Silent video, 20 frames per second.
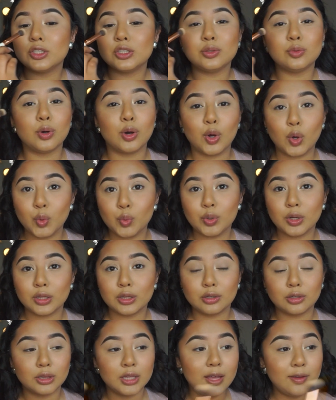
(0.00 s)
to a whole
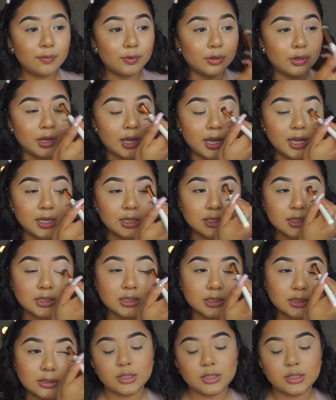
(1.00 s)
nother level, guys.